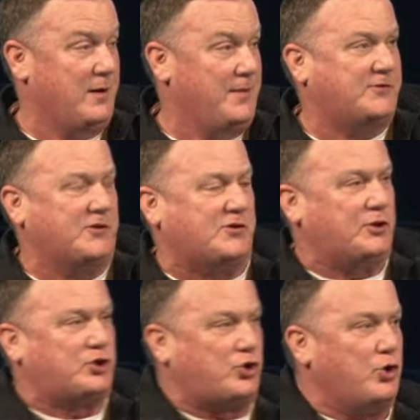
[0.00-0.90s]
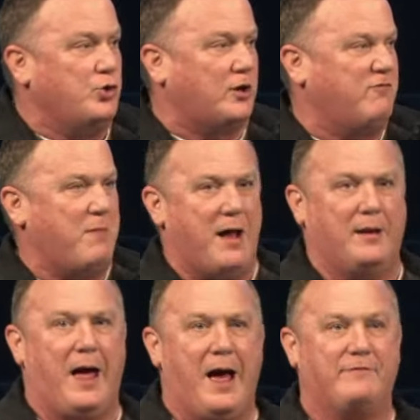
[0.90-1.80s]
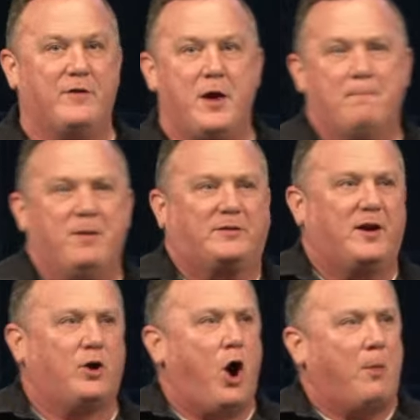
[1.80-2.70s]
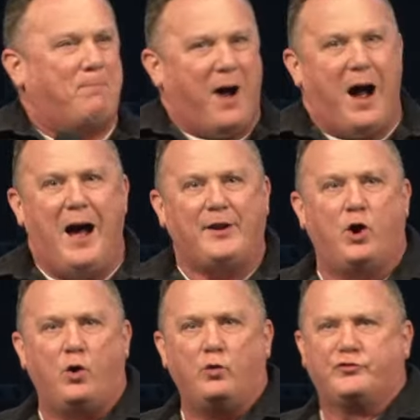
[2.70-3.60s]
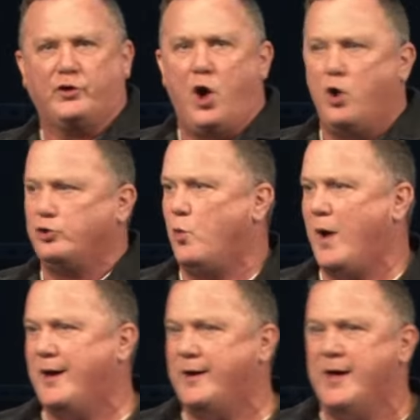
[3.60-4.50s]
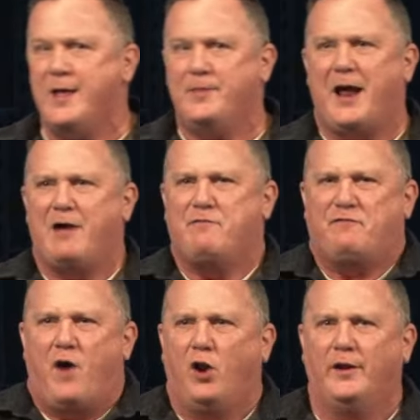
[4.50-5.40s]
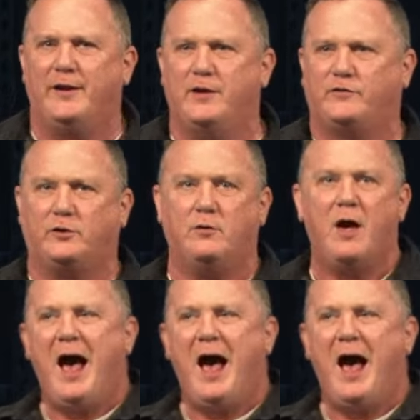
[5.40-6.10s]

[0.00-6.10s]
This is the truth of my life. But there are potholes along the way that I've fallen into.